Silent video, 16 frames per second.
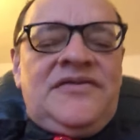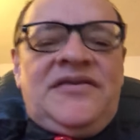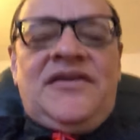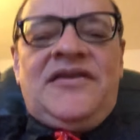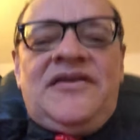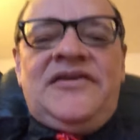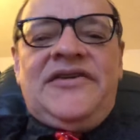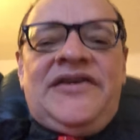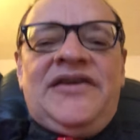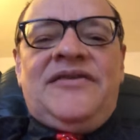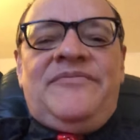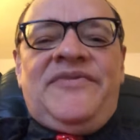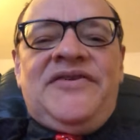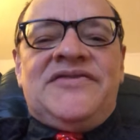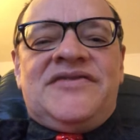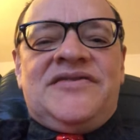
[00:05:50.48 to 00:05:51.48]
and then again, the
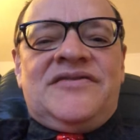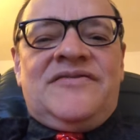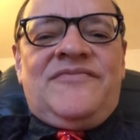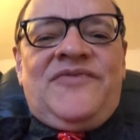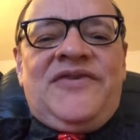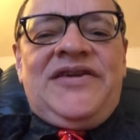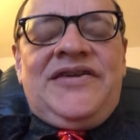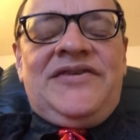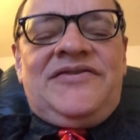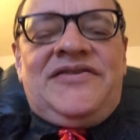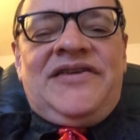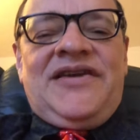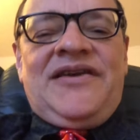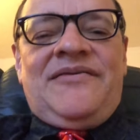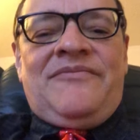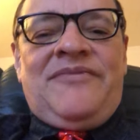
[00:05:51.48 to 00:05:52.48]
best way to
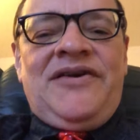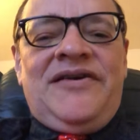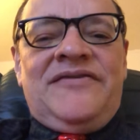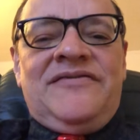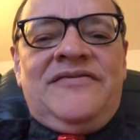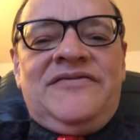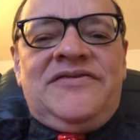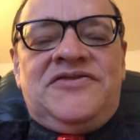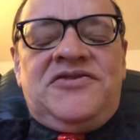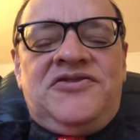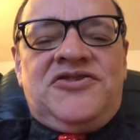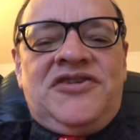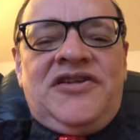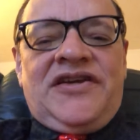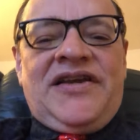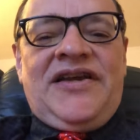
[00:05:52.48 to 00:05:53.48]
get better is to
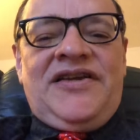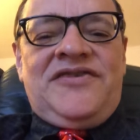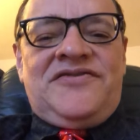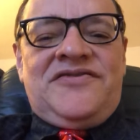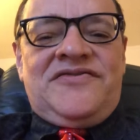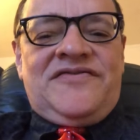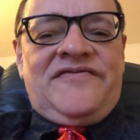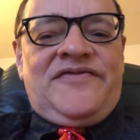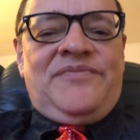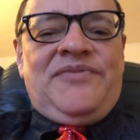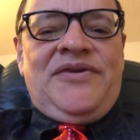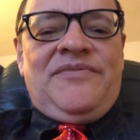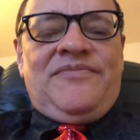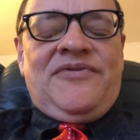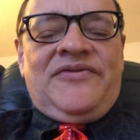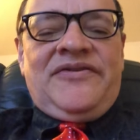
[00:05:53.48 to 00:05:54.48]
check ages of
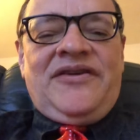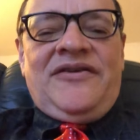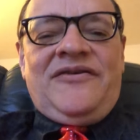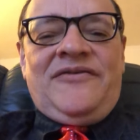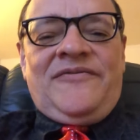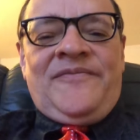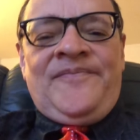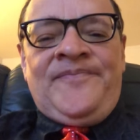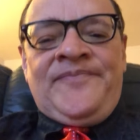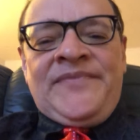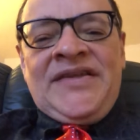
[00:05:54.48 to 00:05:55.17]
people know,